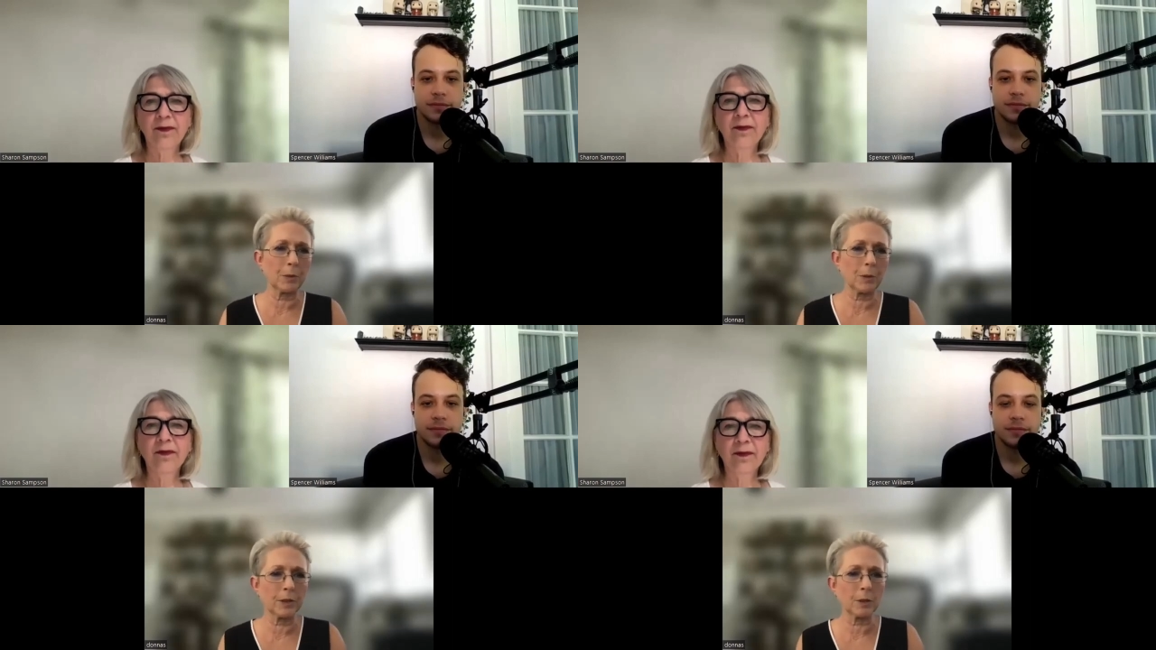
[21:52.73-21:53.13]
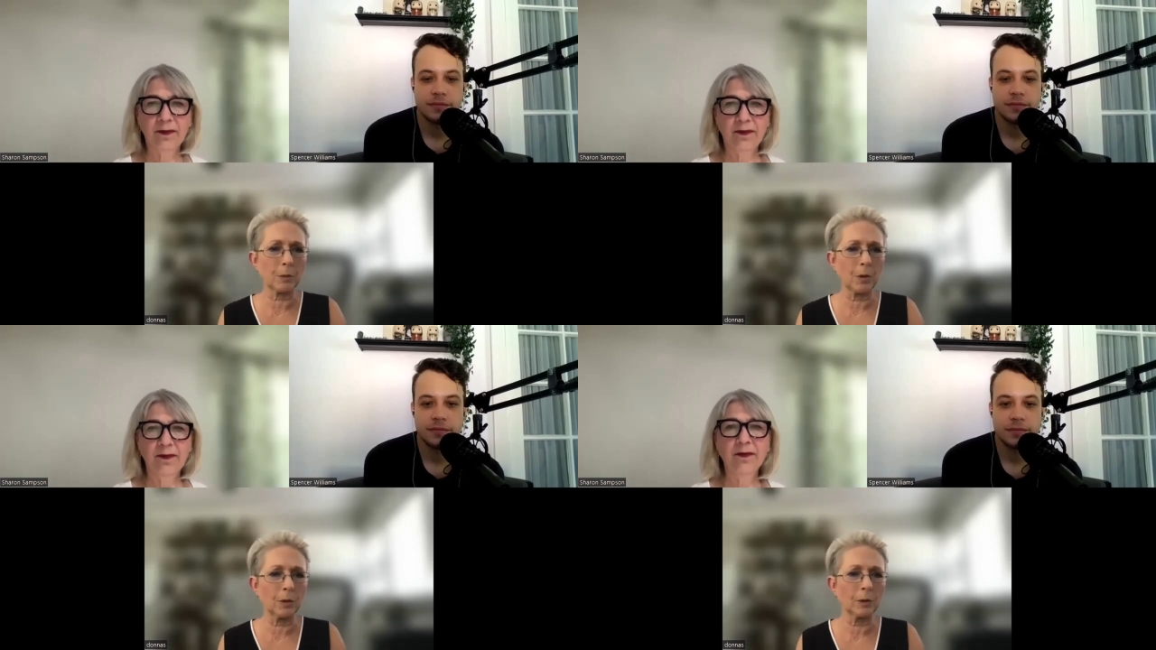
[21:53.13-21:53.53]
Speaker 1: and
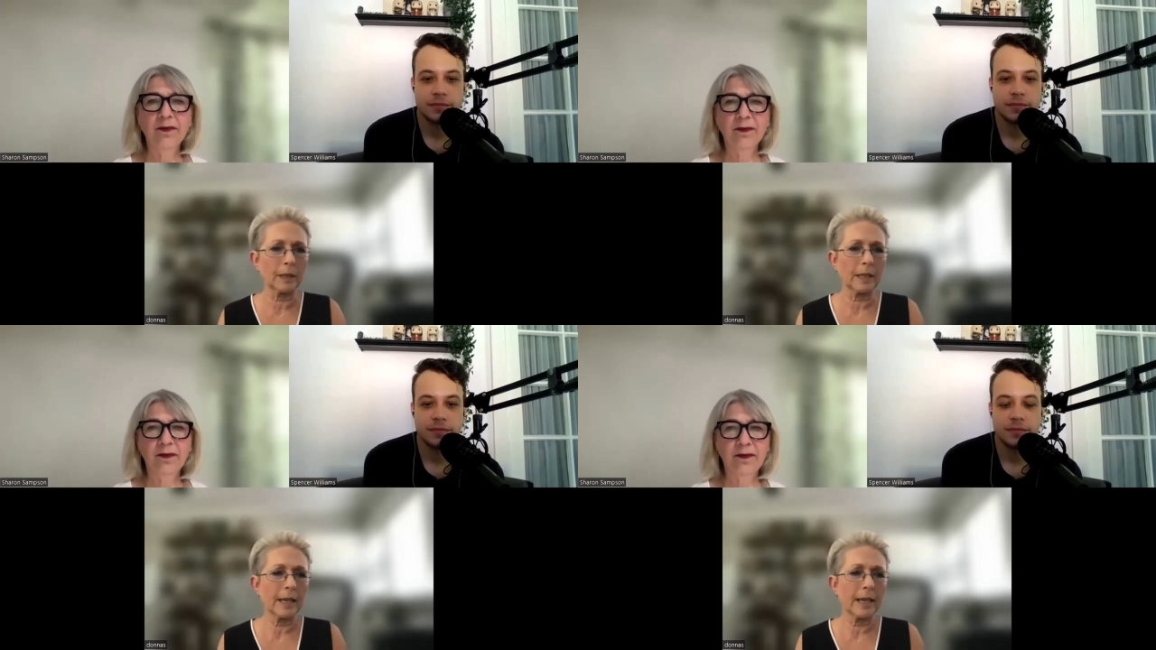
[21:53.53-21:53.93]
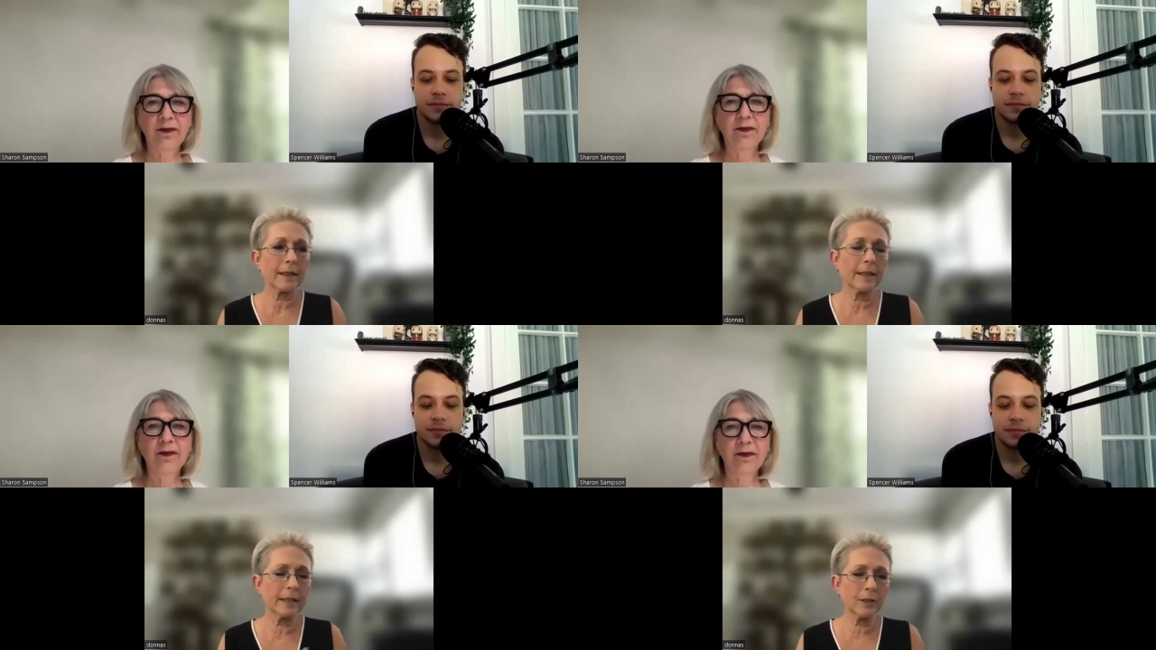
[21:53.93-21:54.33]
principal,
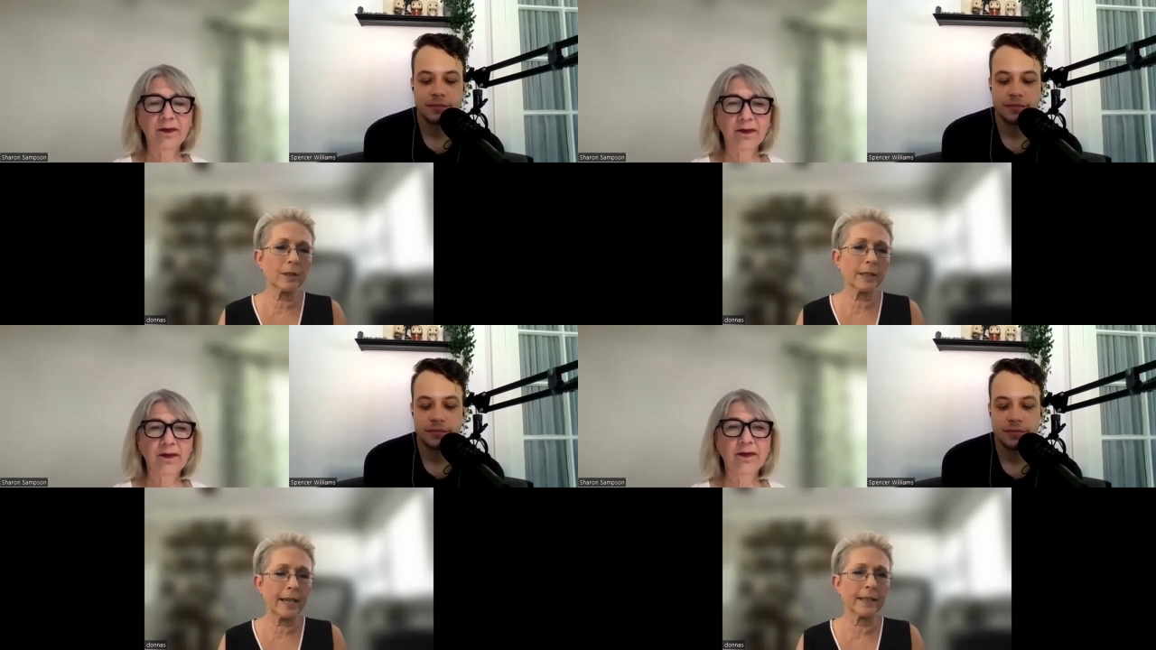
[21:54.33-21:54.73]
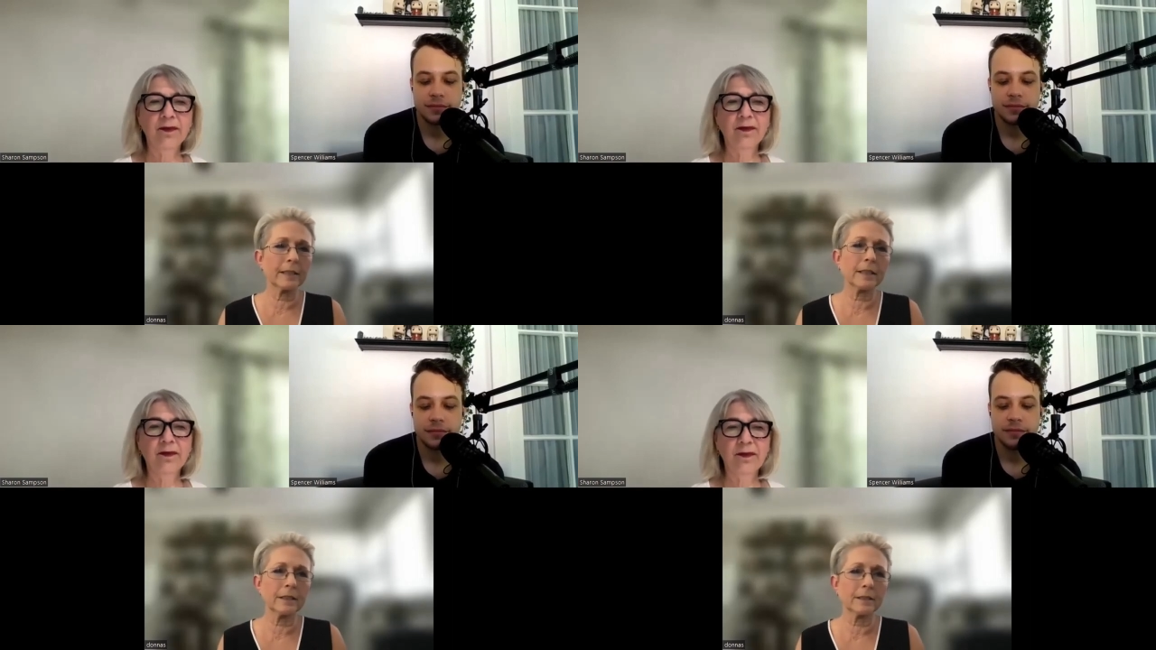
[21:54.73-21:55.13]
and then you can
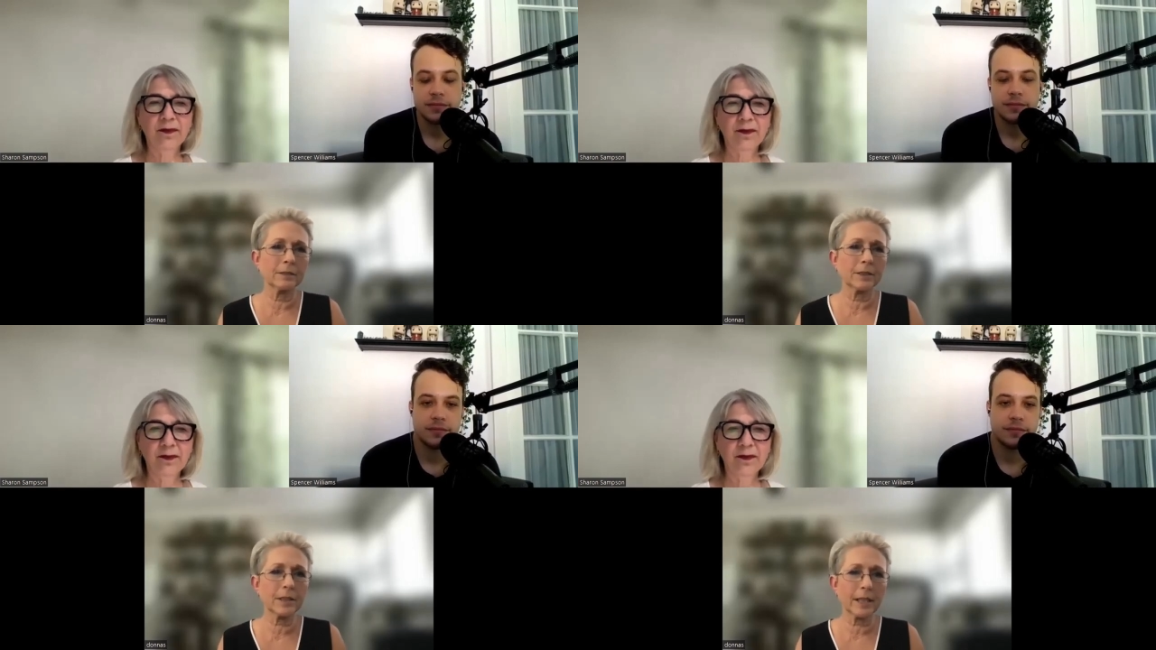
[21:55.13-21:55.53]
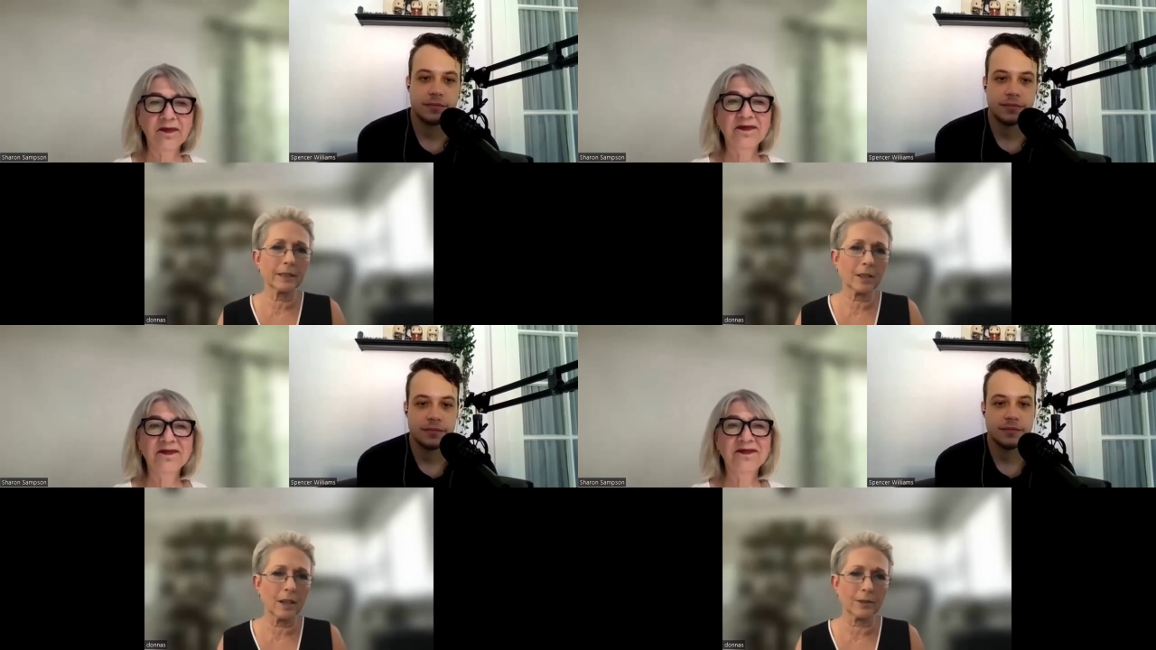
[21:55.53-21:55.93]
add in
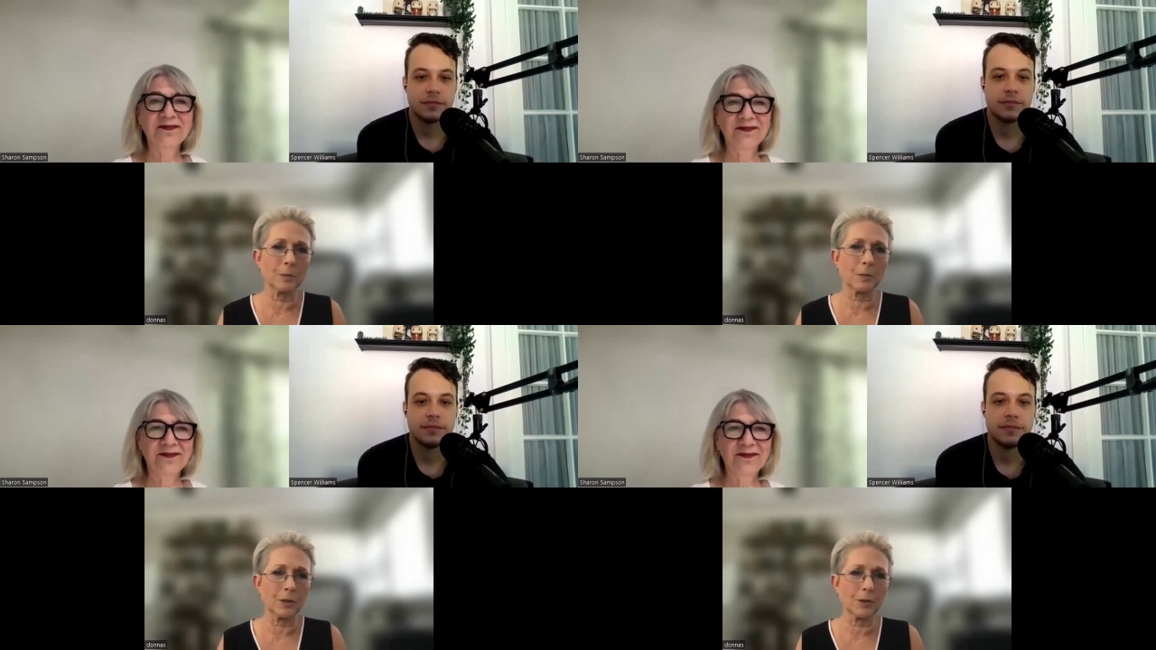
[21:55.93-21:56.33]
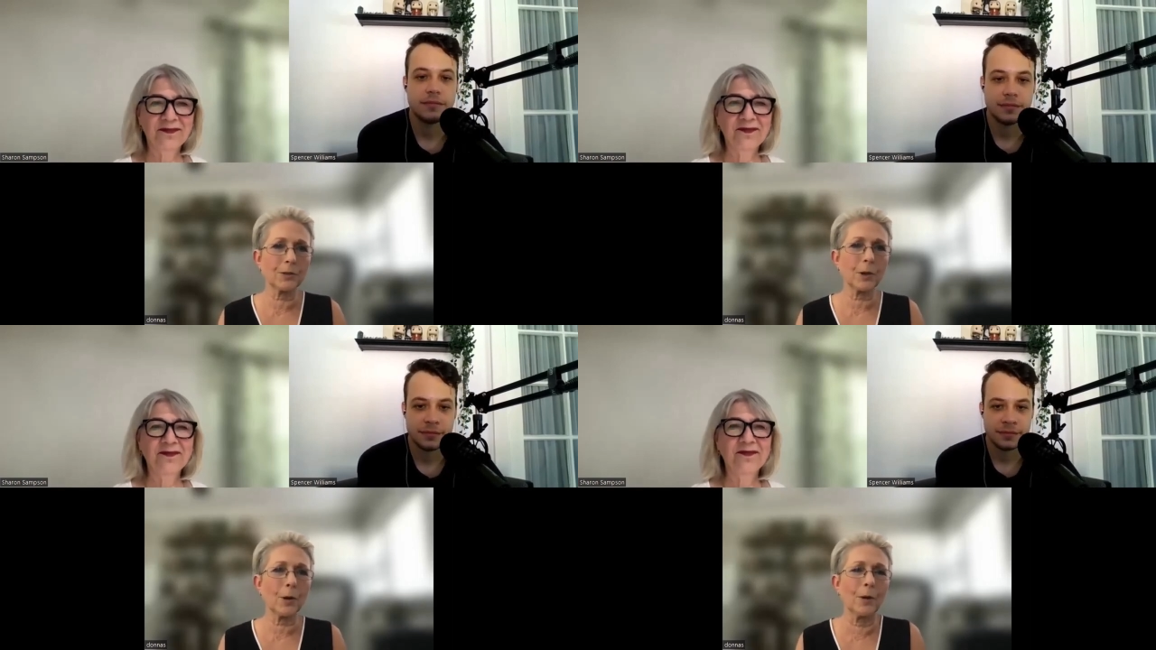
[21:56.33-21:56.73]
stunt costumers.
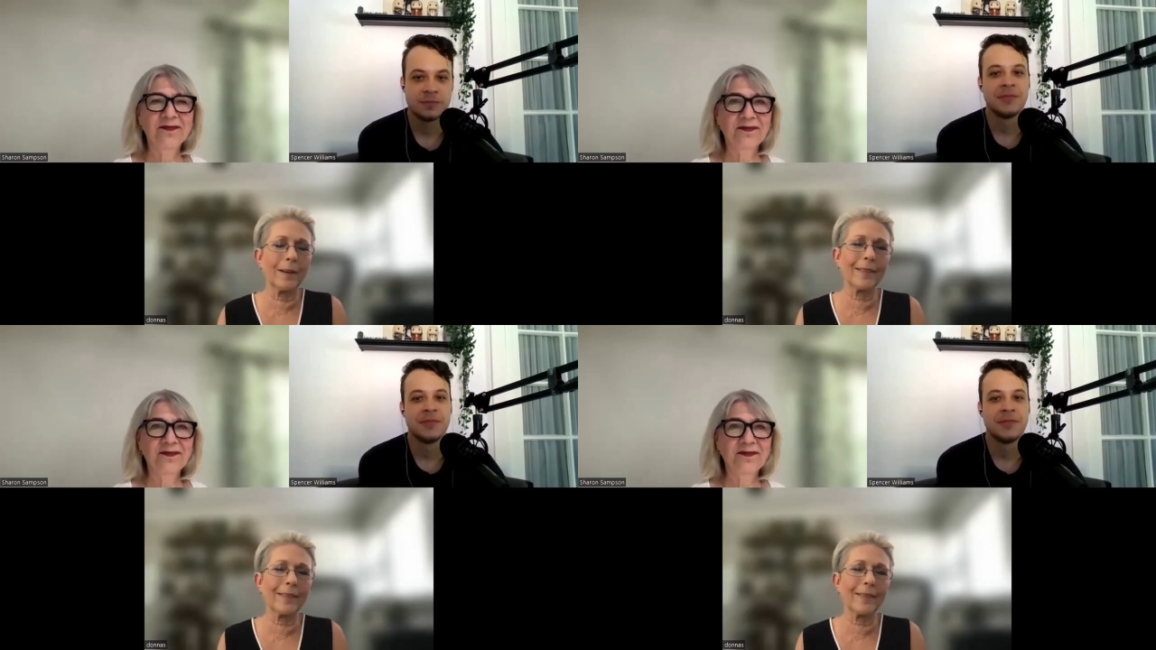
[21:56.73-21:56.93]
So